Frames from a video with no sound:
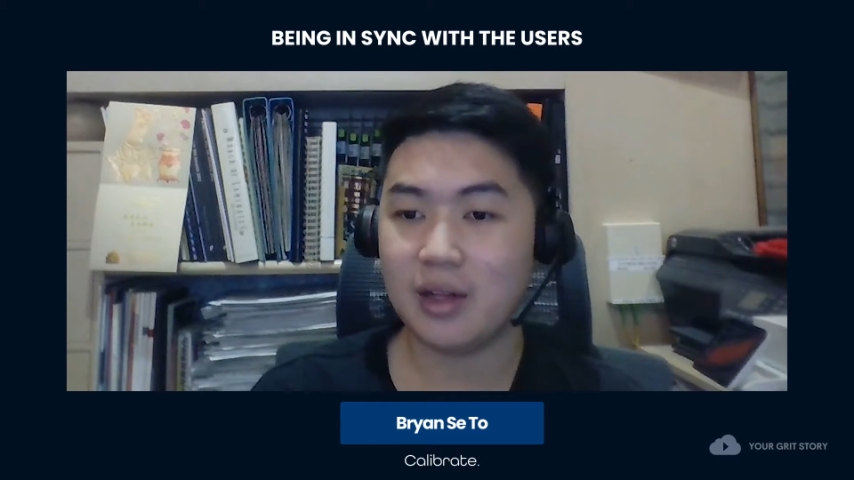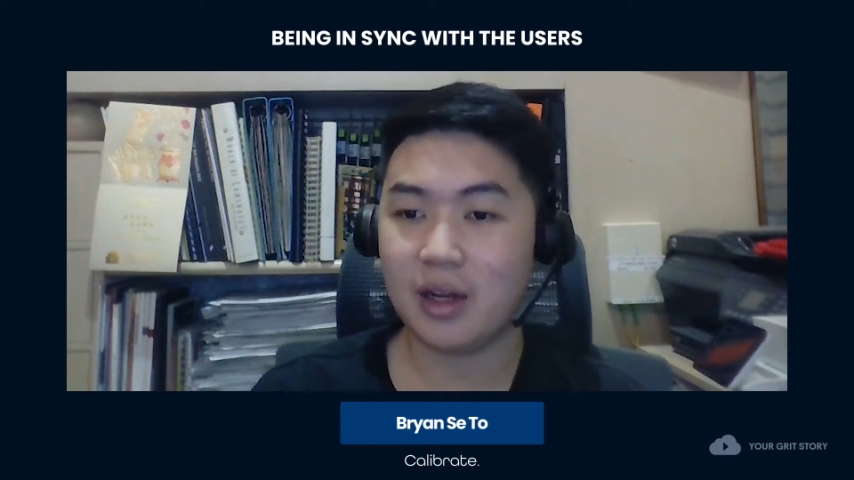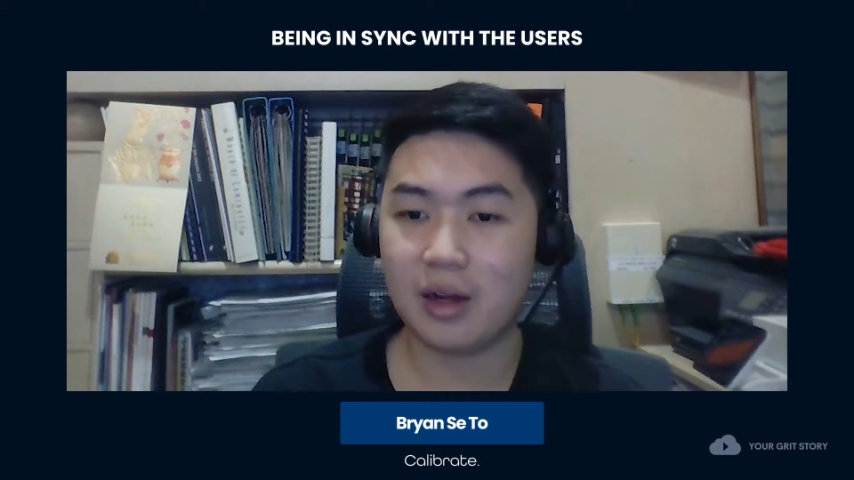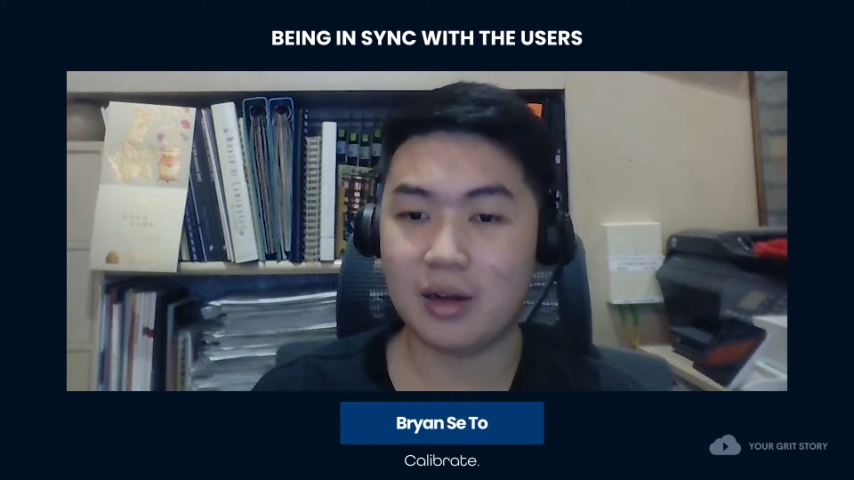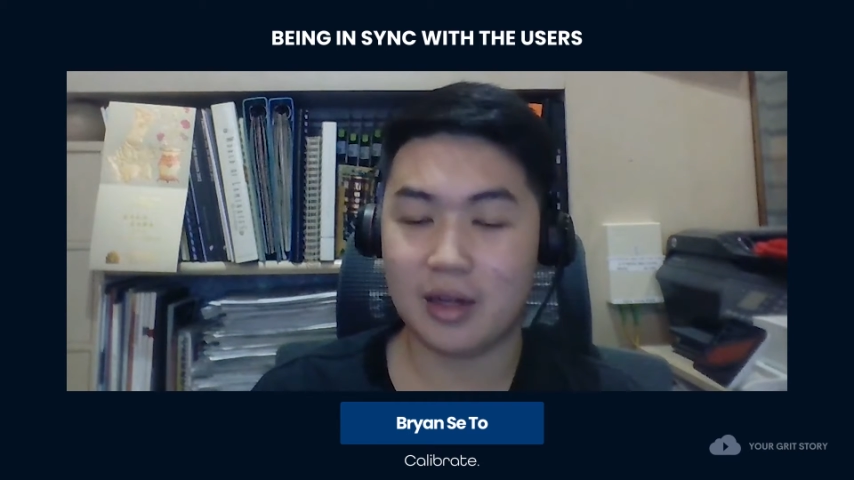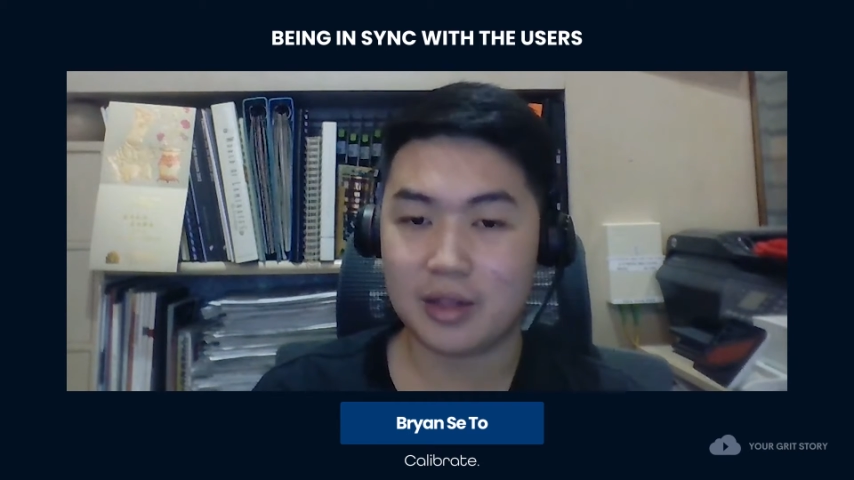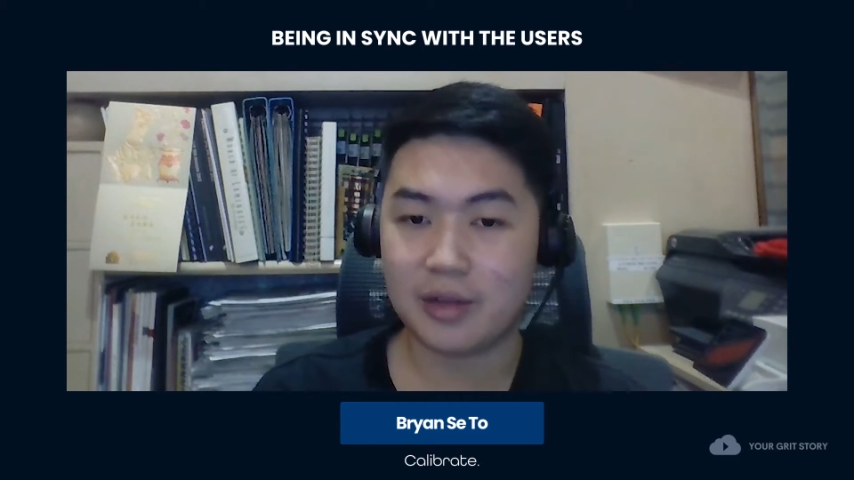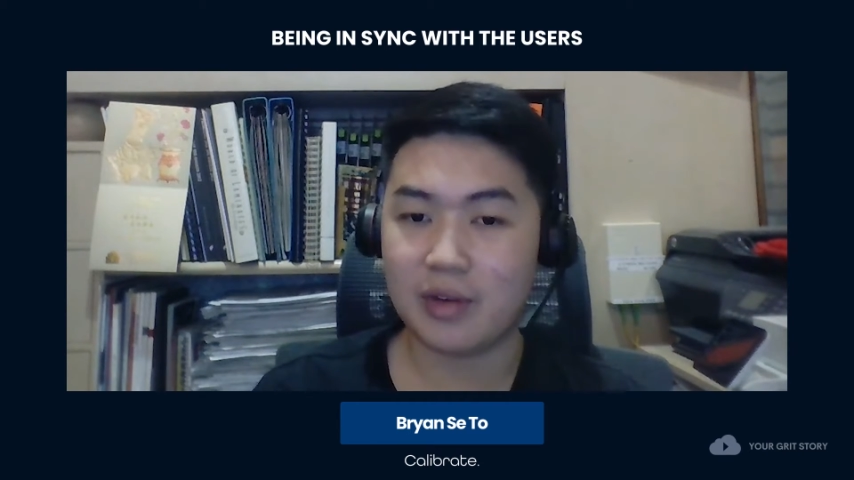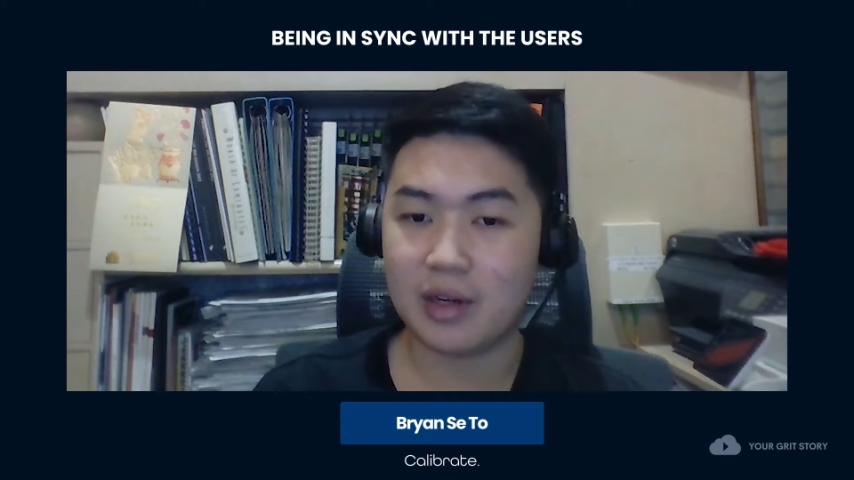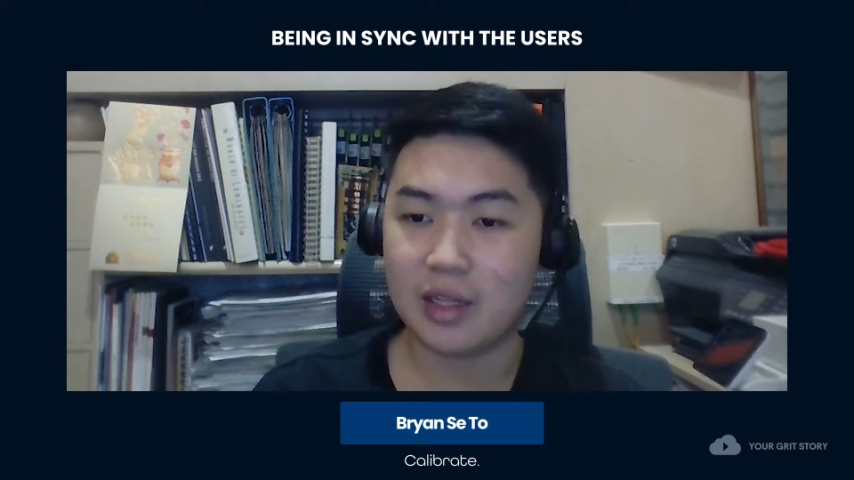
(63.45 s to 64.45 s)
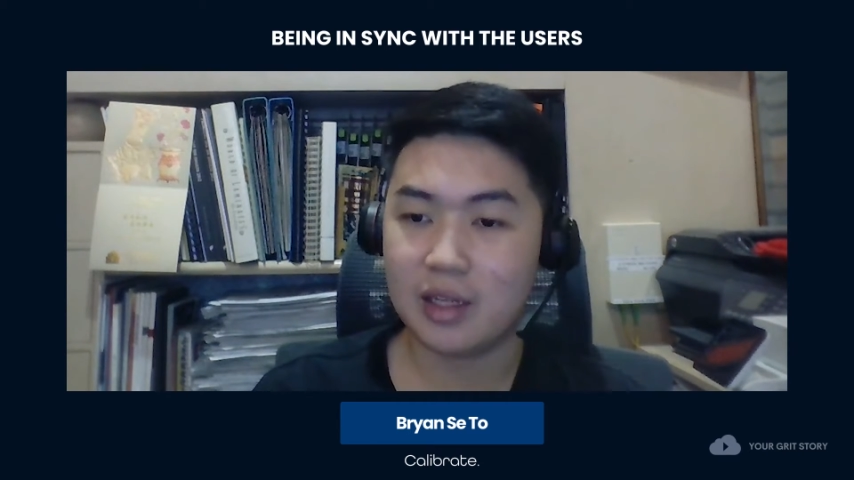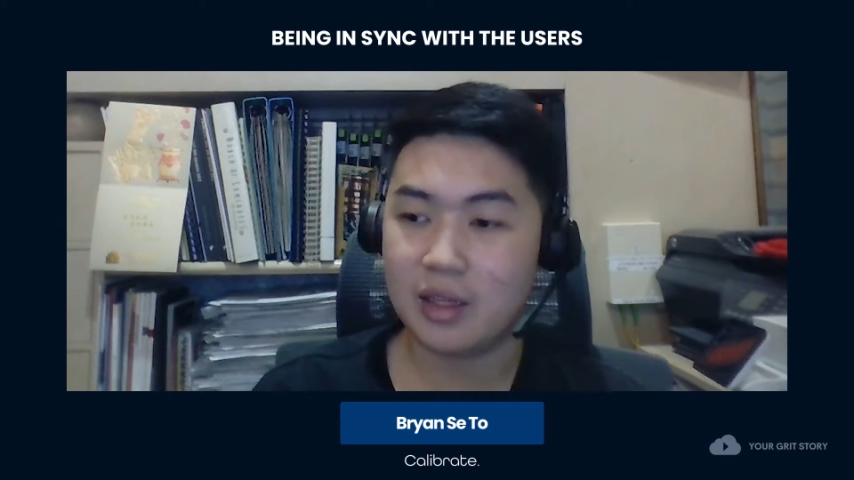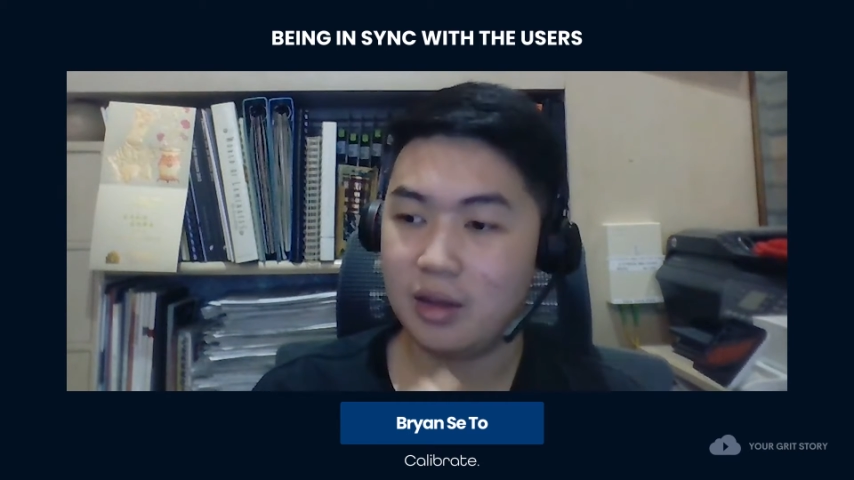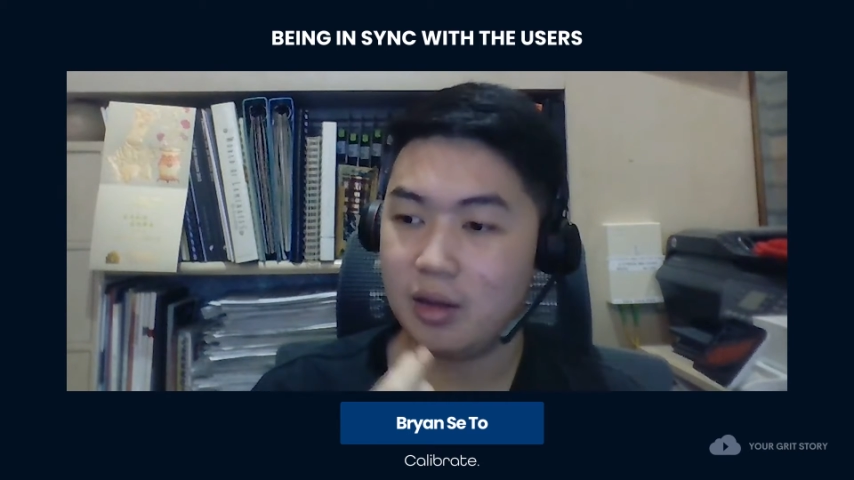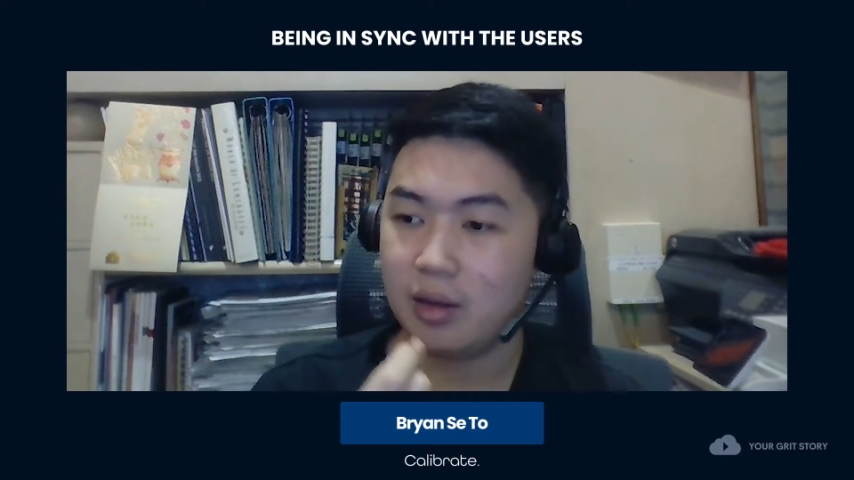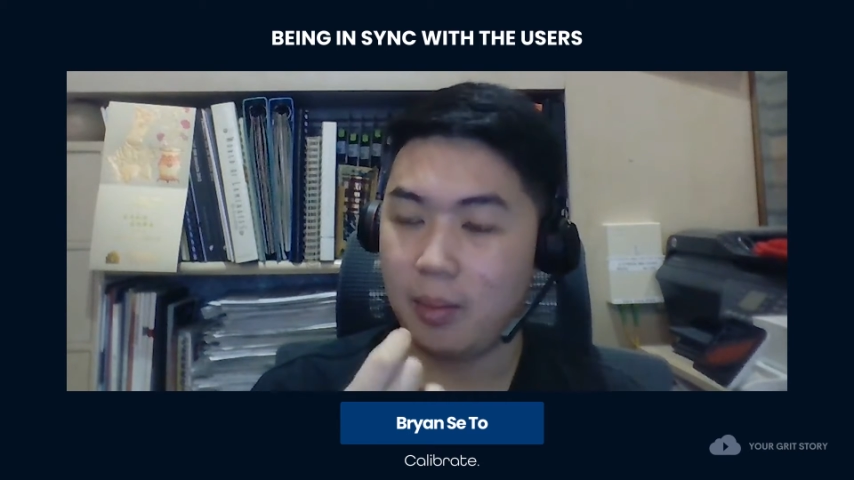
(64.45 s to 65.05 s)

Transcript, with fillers: Uh, literally,